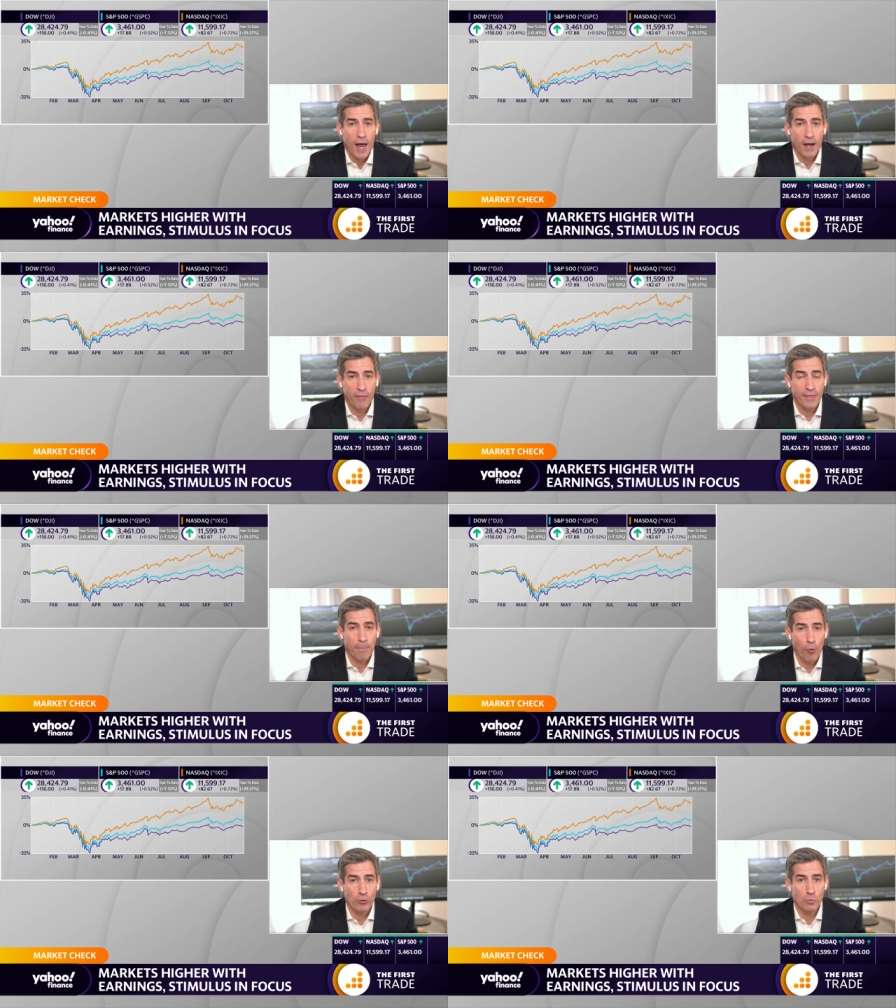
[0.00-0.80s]
And I think
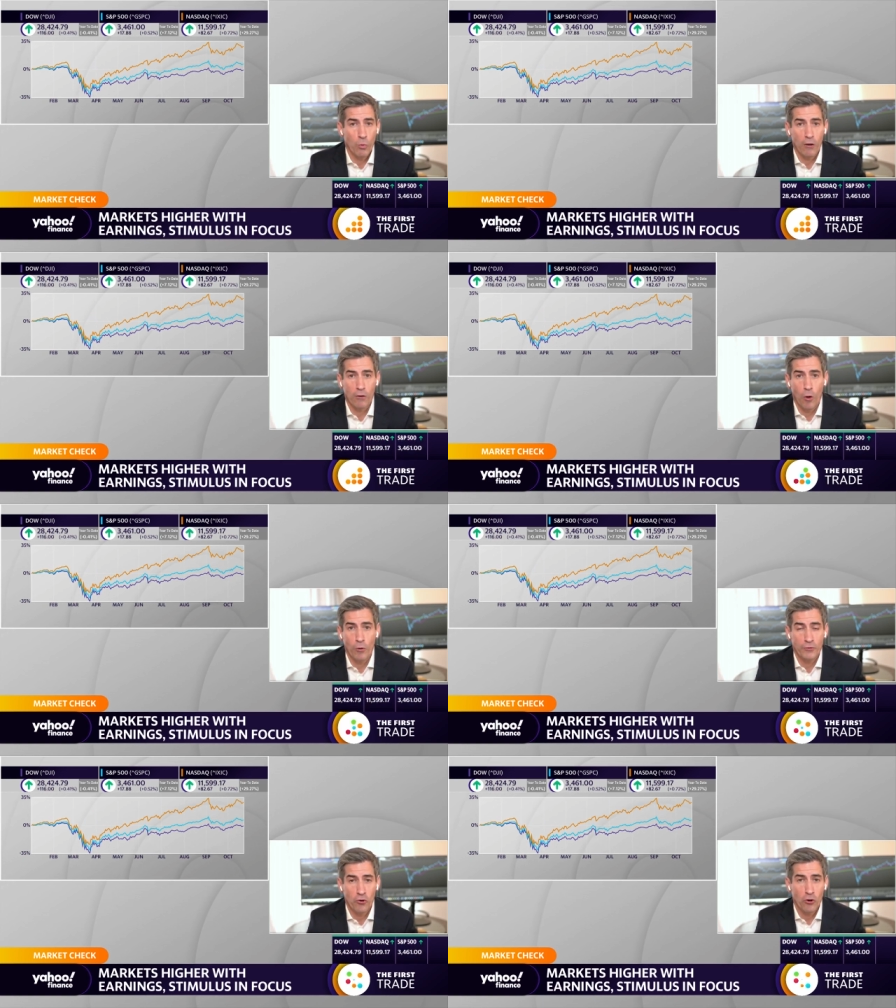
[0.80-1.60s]
that bodes well
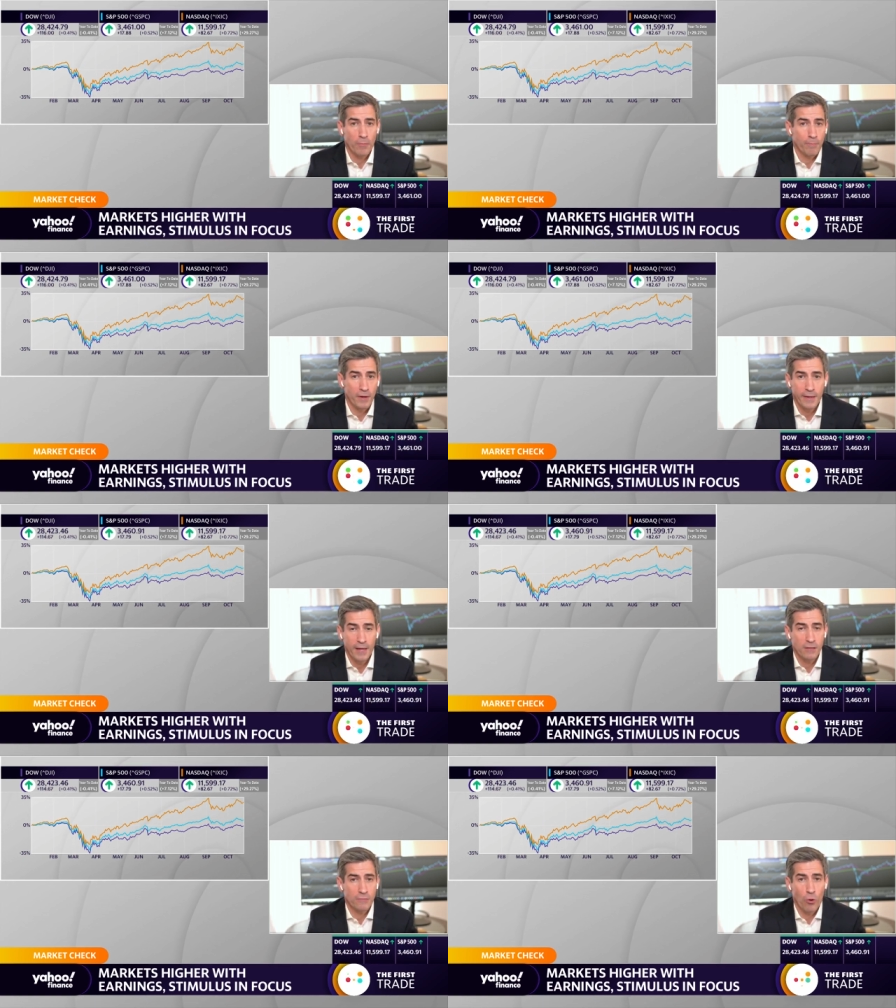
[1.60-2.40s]
longer term. But
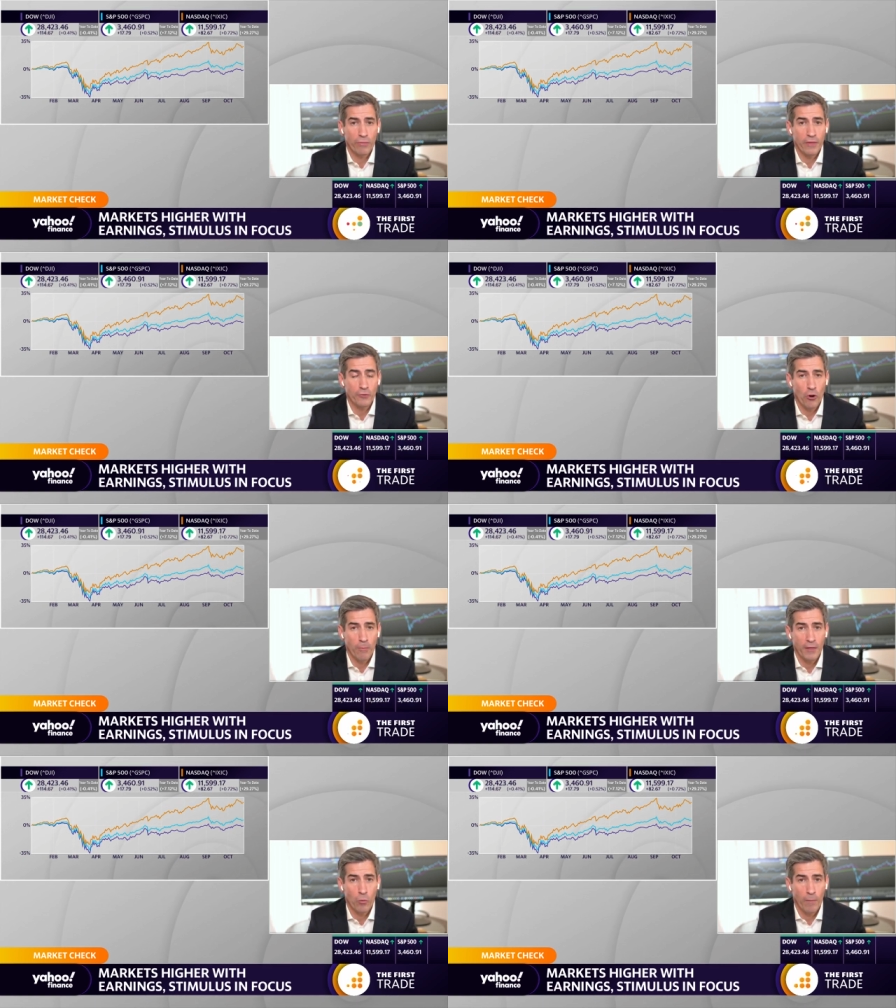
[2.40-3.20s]
again, near
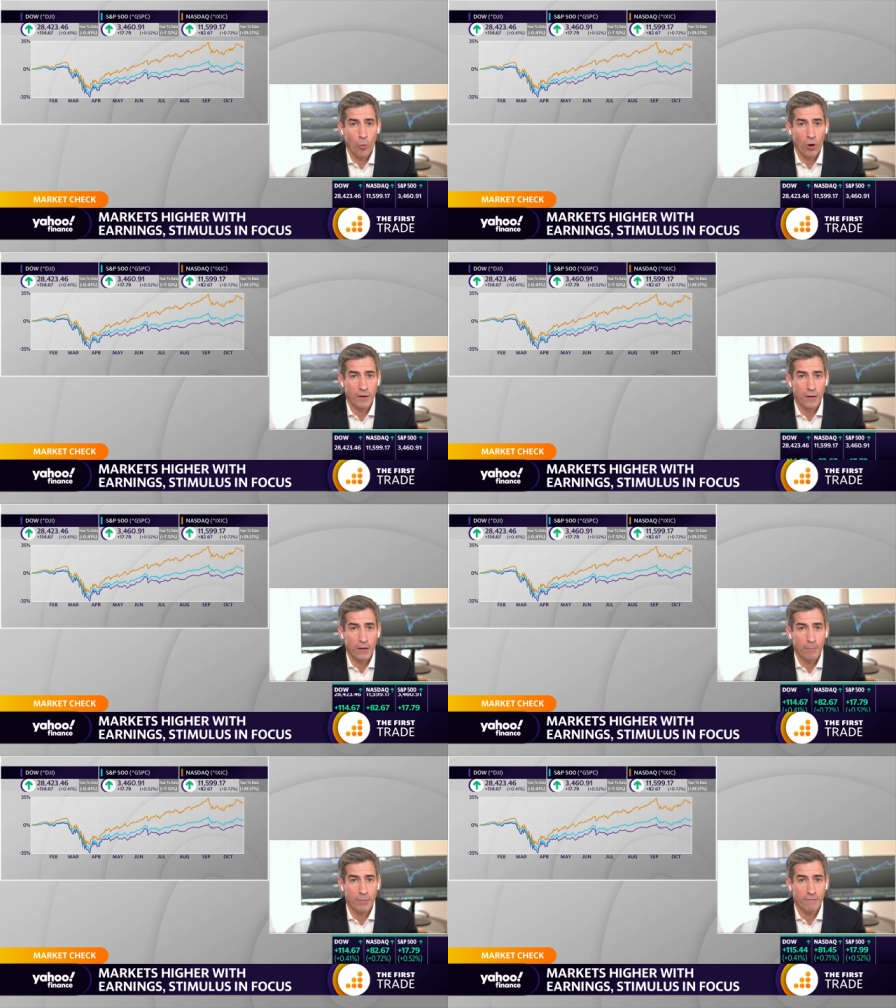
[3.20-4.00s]
term, I think we're more in a
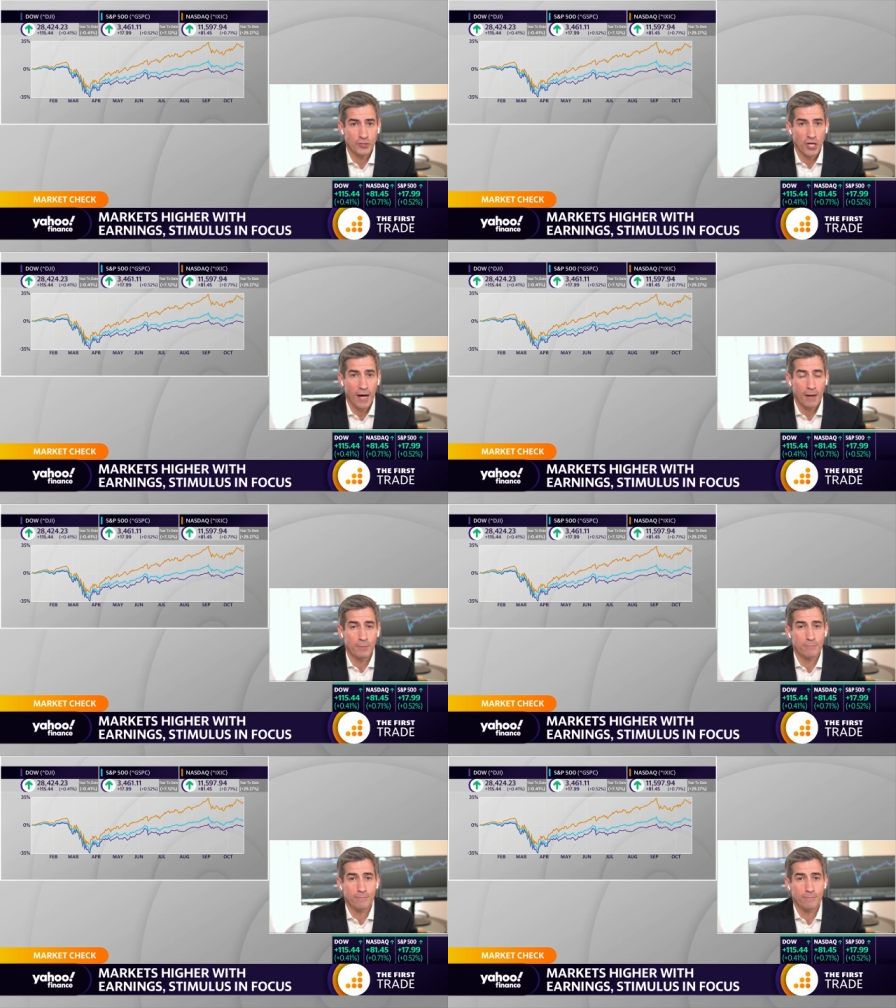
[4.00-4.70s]
bit of a chop.